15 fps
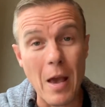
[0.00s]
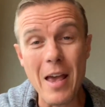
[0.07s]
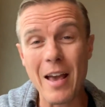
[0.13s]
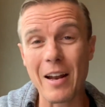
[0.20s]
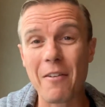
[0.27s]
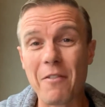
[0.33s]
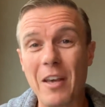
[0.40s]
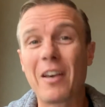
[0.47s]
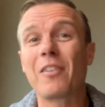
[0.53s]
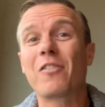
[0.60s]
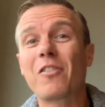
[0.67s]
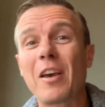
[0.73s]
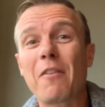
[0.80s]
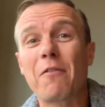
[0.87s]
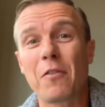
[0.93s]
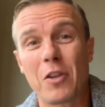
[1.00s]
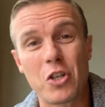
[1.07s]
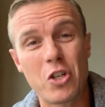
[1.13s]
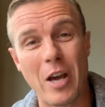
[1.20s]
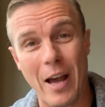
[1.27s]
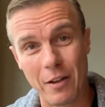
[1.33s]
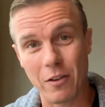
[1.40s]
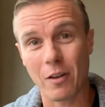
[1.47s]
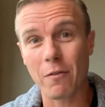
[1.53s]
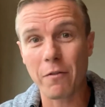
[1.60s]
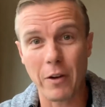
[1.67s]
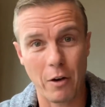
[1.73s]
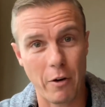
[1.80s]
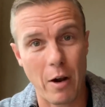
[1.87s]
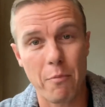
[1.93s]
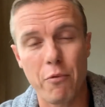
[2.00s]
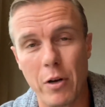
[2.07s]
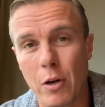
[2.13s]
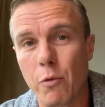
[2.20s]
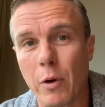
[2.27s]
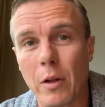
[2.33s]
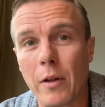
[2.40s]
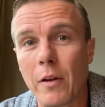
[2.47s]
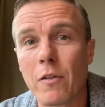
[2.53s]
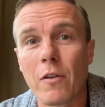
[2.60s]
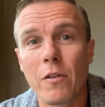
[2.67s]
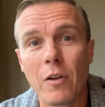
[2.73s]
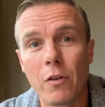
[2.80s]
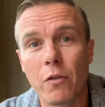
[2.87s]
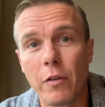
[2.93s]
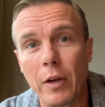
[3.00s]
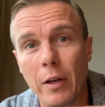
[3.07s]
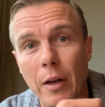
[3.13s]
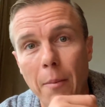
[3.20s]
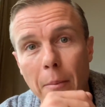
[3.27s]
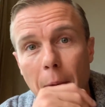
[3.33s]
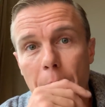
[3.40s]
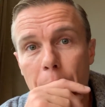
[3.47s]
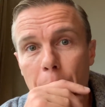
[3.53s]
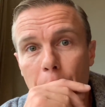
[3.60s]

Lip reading: And if you can see from the charts, you can figure out pretty quickly it's a 6-figure number,